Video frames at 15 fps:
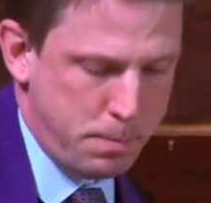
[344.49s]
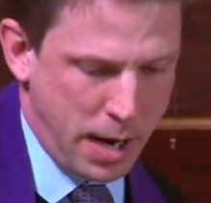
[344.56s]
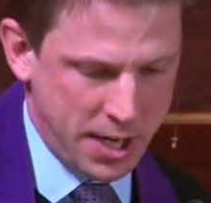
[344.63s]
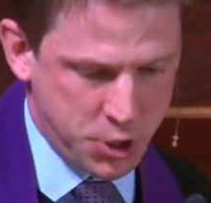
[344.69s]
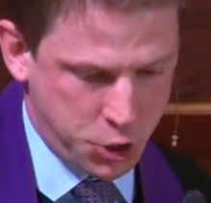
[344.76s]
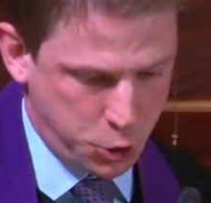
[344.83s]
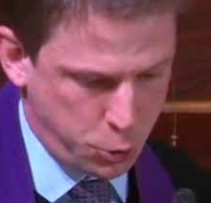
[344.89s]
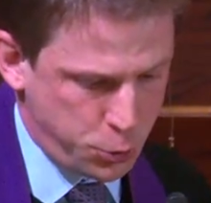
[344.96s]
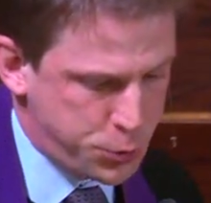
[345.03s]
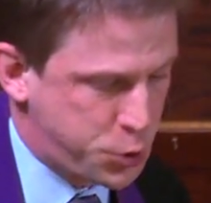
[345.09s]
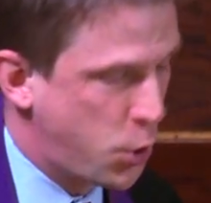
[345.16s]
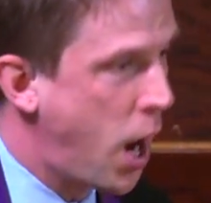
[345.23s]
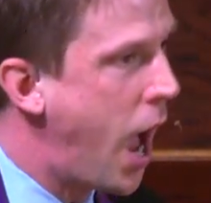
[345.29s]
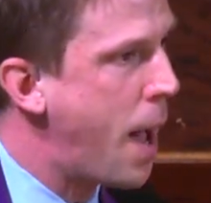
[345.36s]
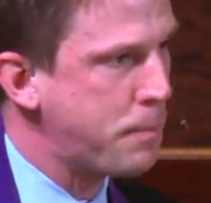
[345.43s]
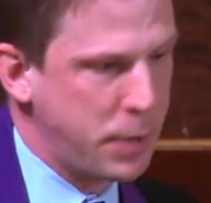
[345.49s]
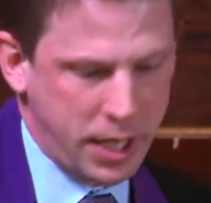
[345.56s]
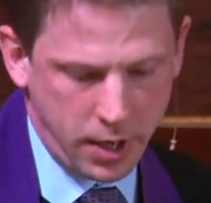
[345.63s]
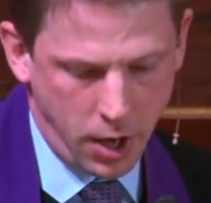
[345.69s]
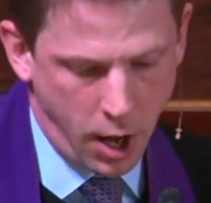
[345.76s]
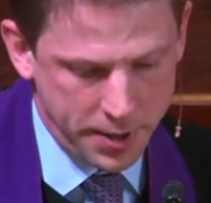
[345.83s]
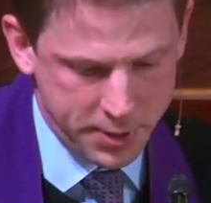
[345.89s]
my shoes or
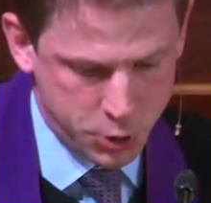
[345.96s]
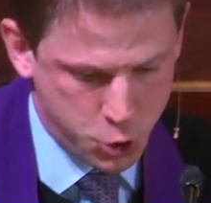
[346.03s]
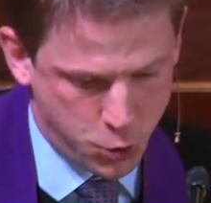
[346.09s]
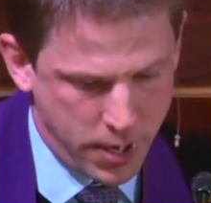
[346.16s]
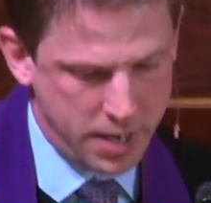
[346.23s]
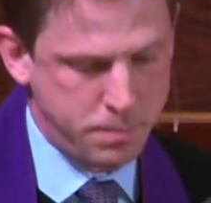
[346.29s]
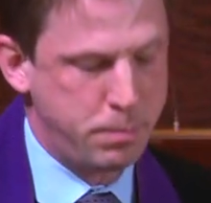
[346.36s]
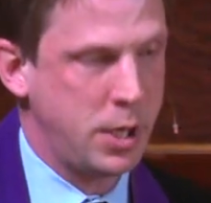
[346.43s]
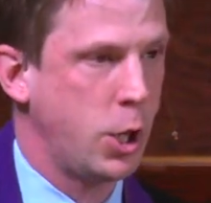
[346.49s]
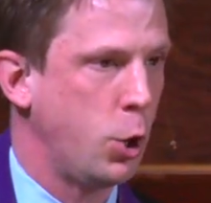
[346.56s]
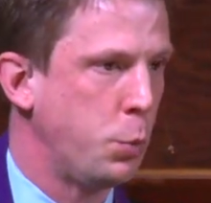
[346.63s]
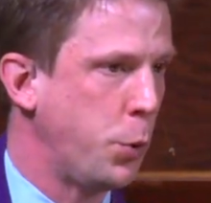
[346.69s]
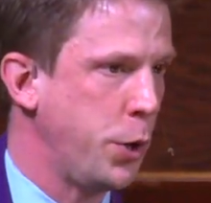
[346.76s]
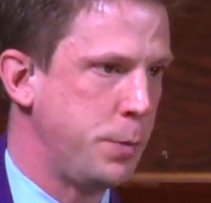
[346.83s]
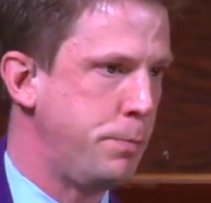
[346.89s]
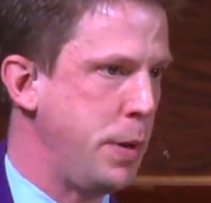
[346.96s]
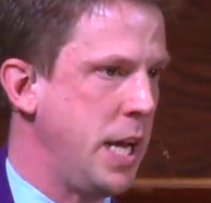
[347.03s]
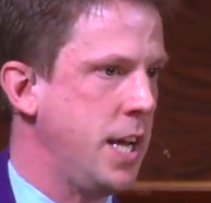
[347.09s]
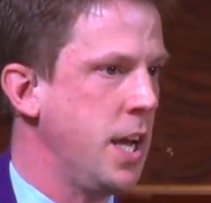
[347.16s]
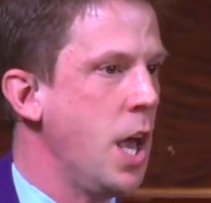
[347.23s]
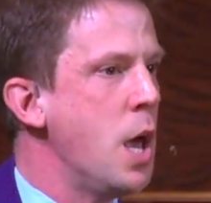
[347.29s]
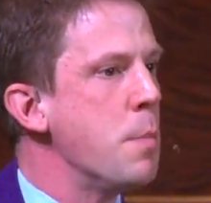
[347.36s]
hopping on the treadmill would
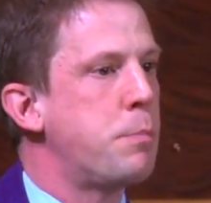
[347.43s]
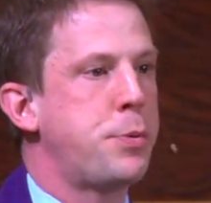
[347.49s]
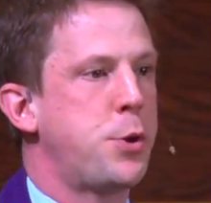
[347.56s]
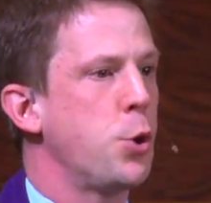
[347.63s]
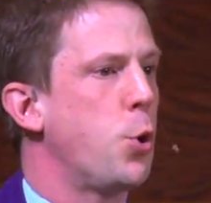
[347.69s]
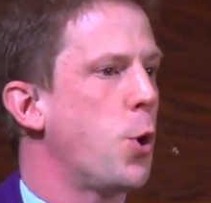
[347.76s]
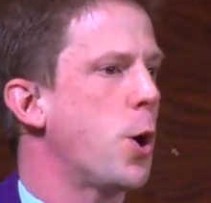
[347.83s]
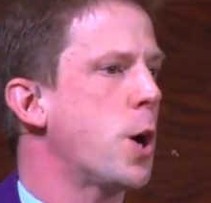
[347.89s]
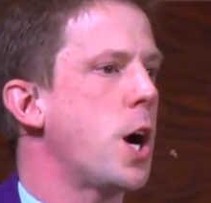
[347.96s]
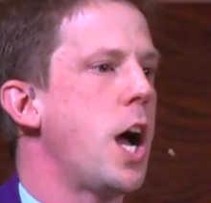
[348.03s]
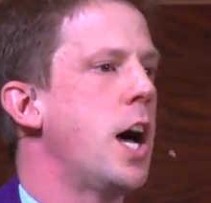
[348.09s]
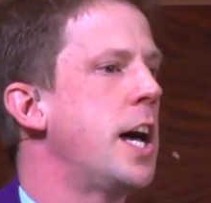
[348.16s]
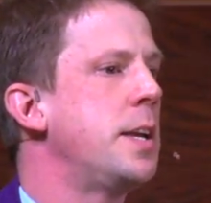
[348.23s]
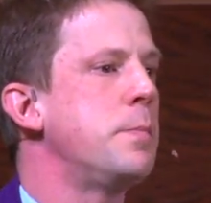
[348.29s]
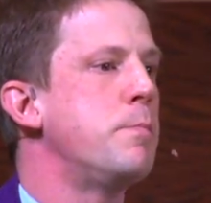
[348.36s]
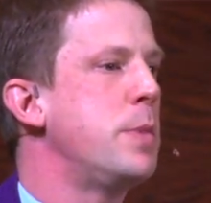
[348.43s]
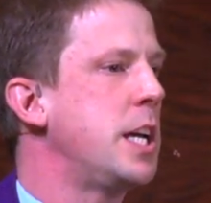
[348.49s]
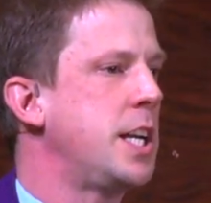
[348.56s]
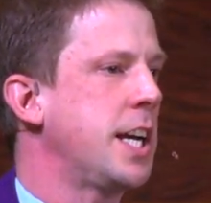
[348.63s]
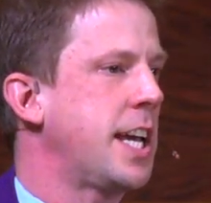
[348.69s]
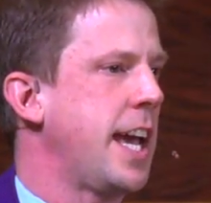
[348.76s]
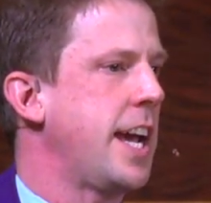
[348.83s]
be pure,
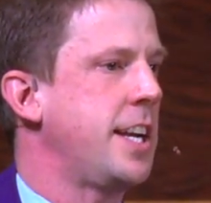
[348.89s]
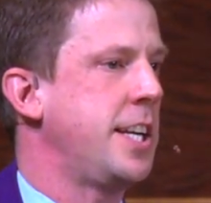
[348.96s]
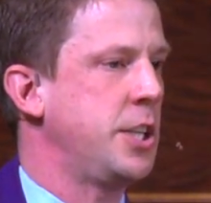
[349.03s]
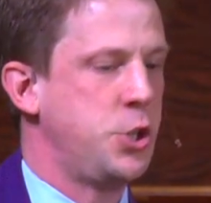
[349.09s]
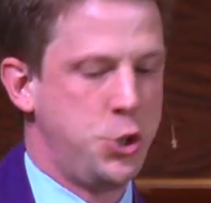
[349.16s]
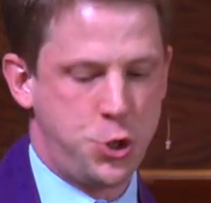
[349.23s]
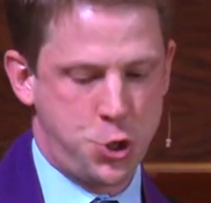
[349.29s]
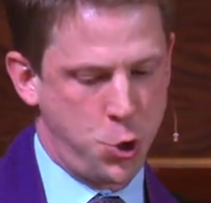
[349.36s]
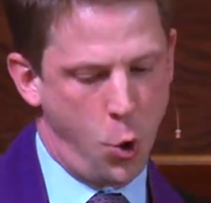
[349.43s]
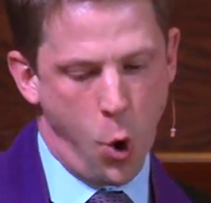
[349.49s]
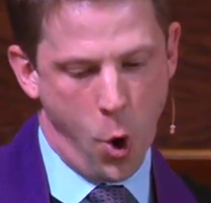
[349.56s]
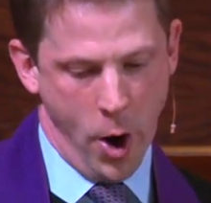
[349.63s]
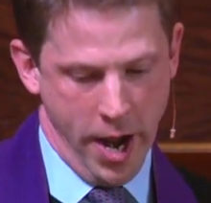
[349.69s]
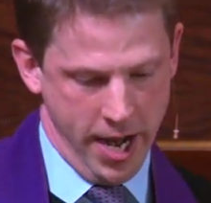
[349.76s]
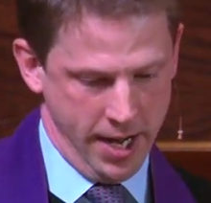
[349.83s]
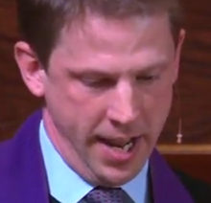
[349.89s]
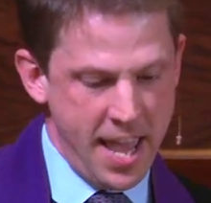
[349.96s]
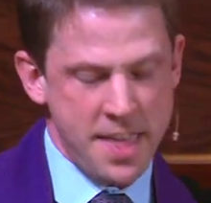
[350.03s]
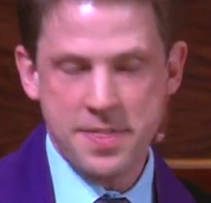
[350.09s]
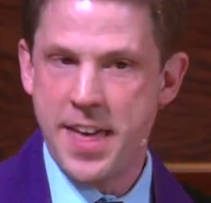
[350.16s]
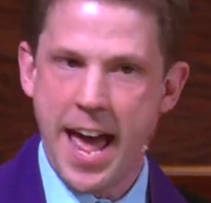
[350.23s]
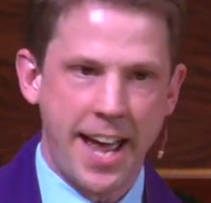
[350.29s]
unmitigated joy.
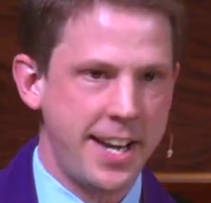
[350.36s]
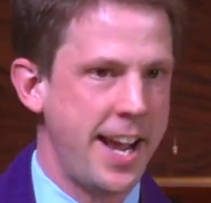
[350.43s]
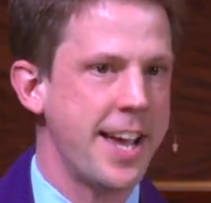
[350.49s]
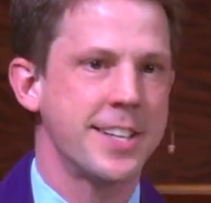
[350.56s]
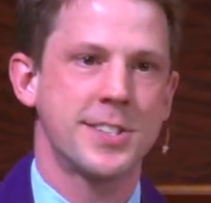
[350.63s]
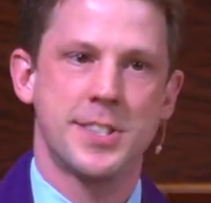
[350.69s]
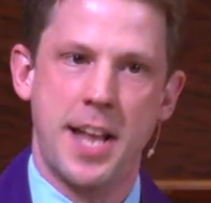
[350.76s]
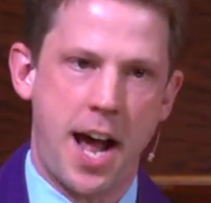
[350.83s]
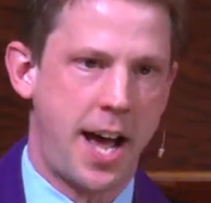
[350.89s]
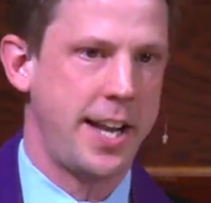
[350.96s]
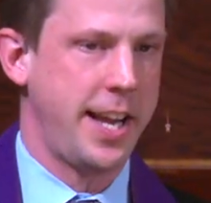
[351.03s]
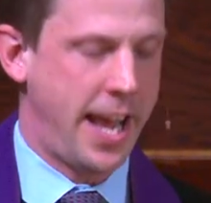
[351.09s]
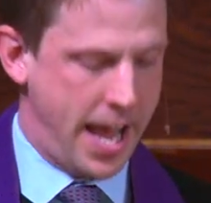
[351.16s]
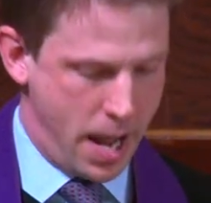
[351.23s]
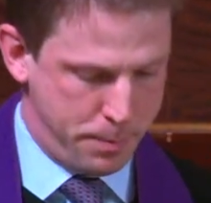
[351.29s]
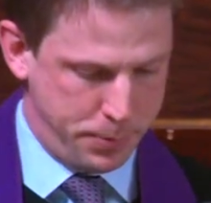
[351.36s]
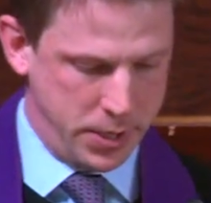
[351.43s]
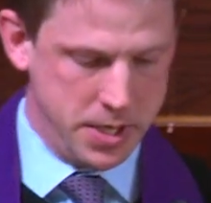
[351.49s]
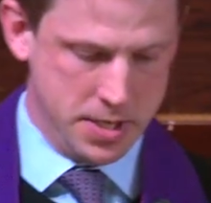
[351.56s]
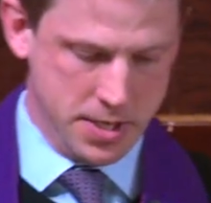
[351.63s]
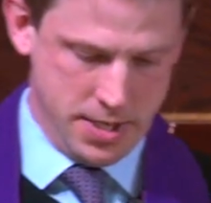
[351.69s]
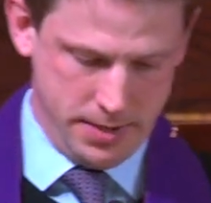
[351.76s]
That has not
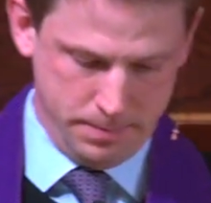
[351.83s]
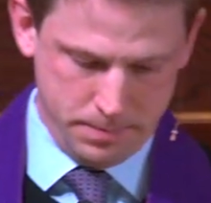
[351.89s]
happened.